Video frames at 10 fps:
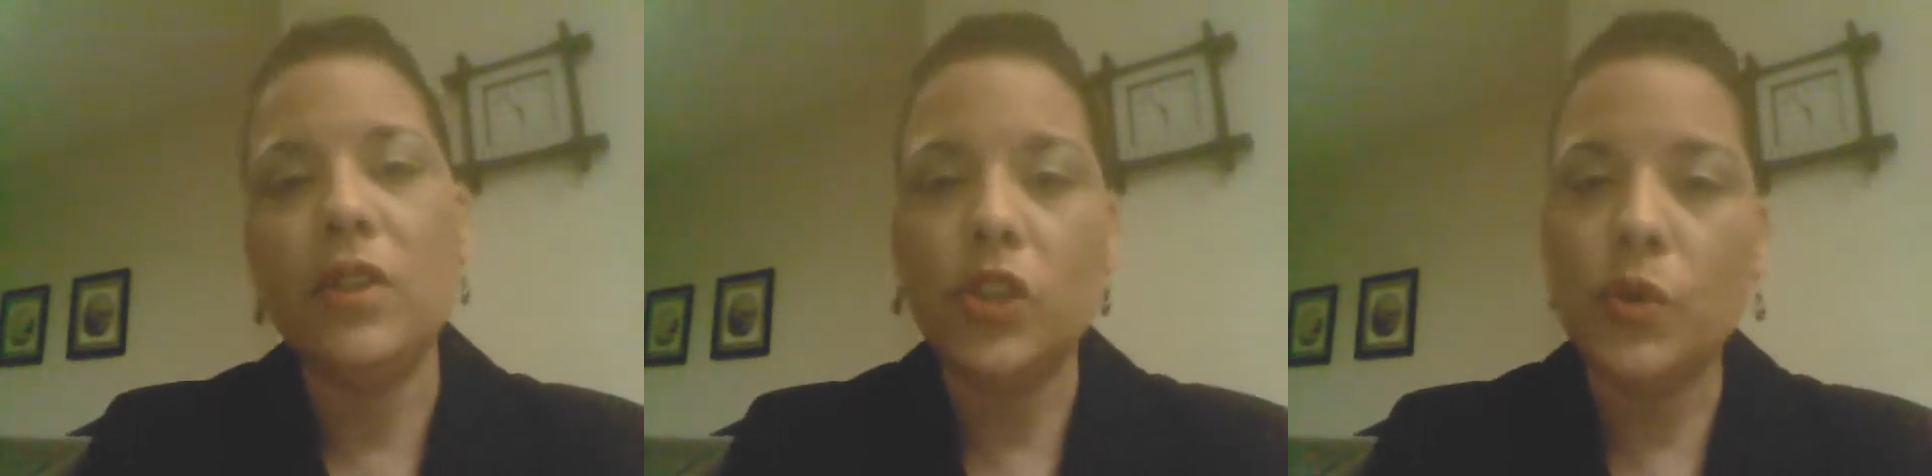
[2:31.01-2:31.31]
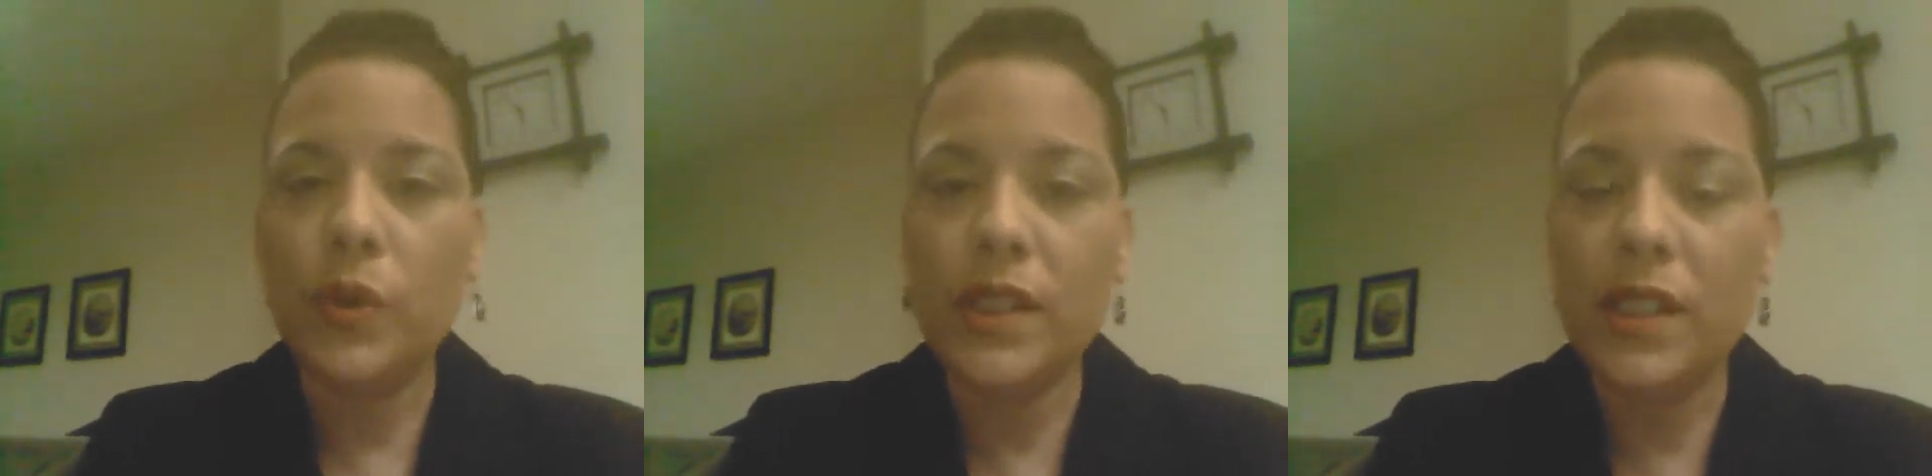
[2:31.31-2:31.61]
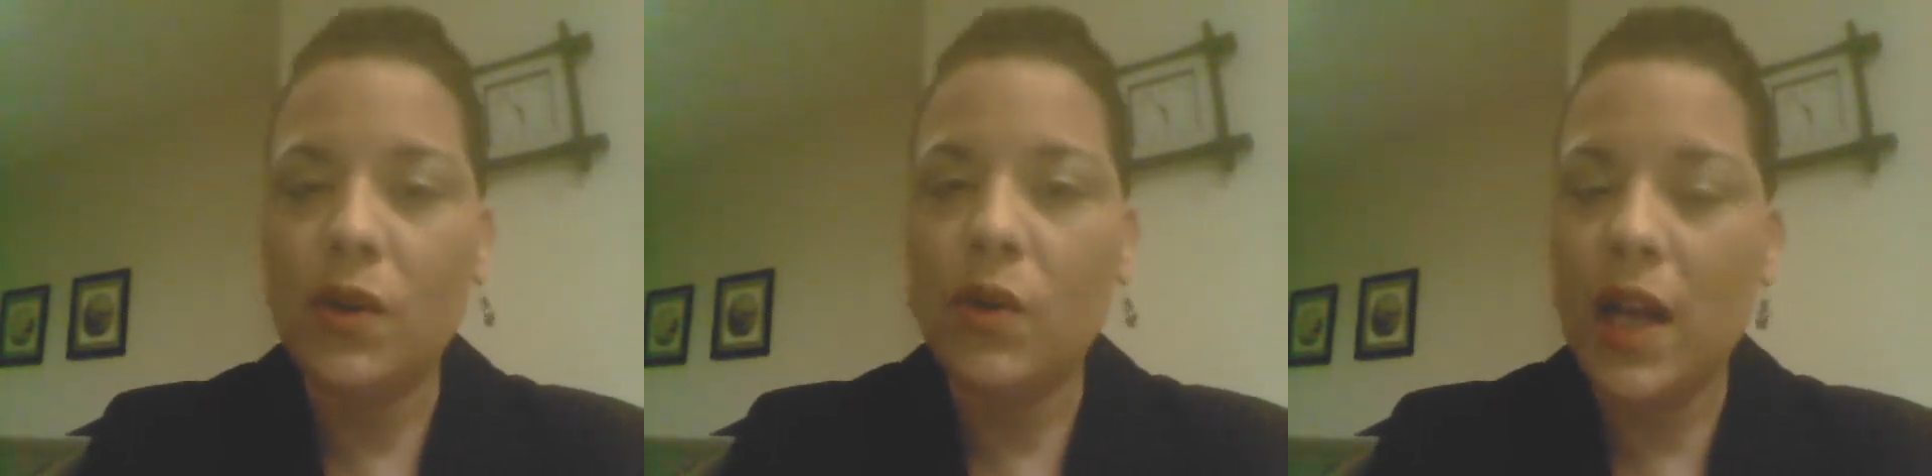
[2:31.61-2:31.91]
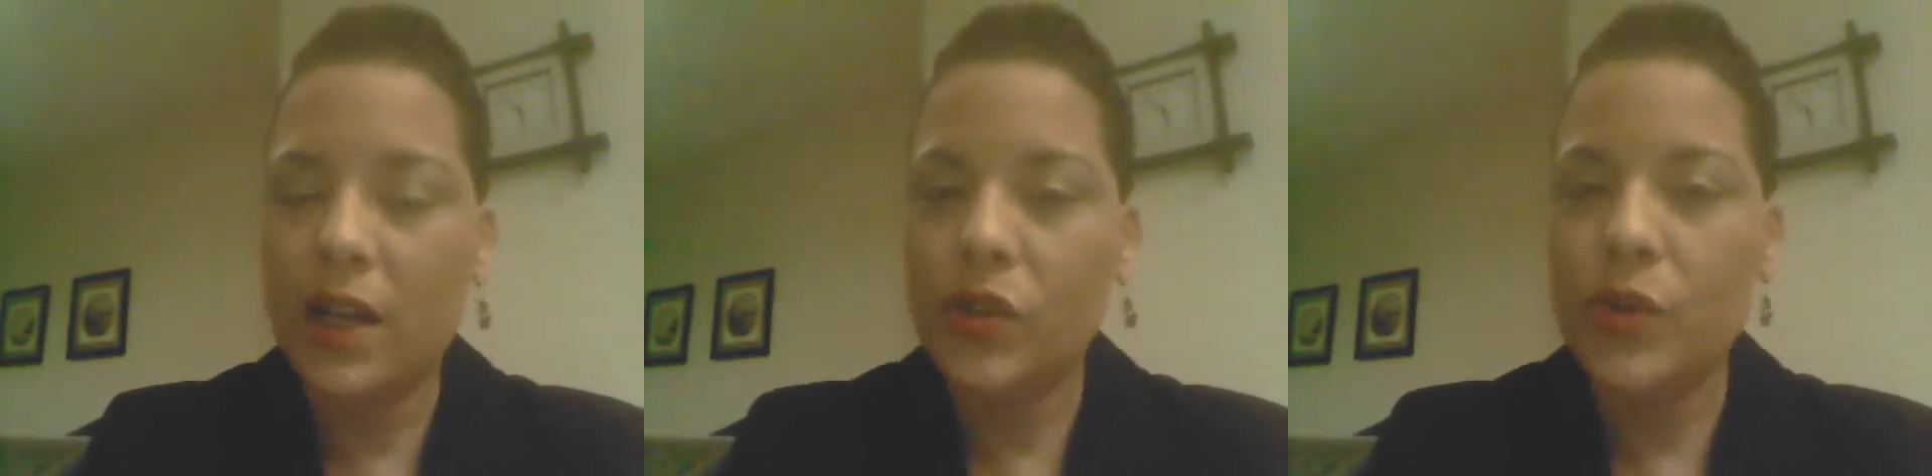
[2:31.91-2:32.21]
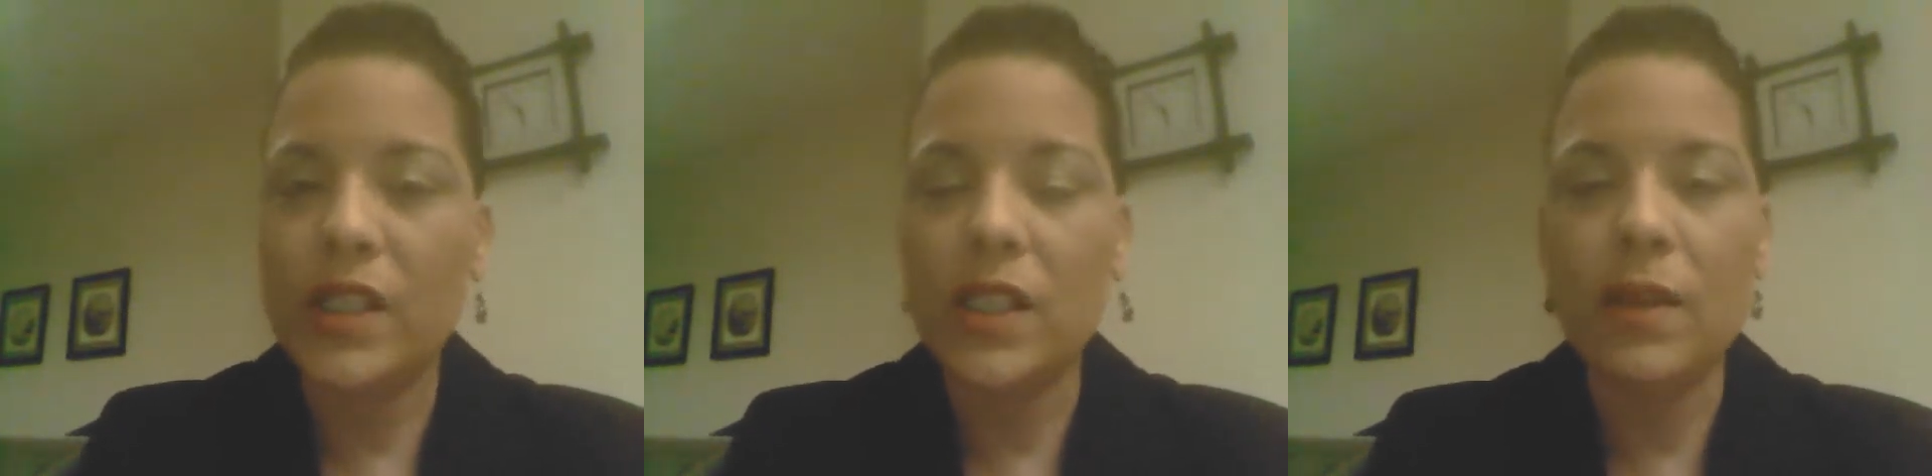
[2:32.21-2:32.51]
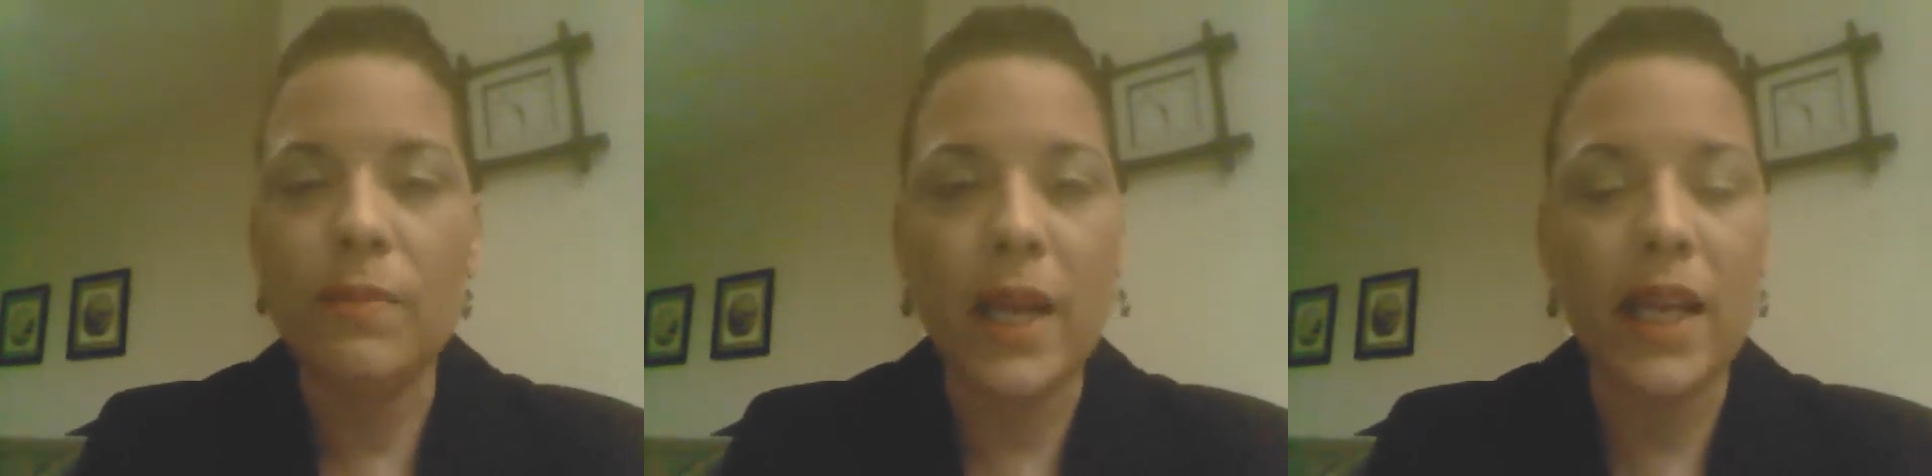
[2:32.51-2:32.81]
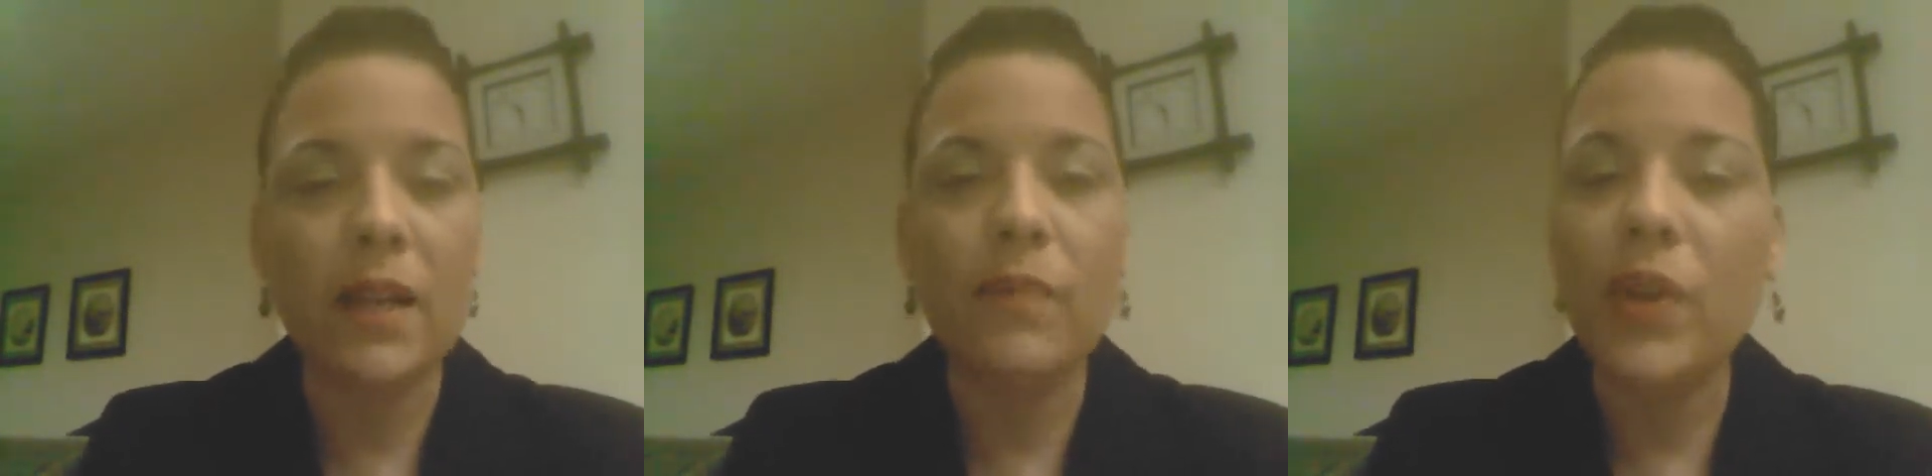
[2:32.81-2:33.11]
short sale contract to the bank,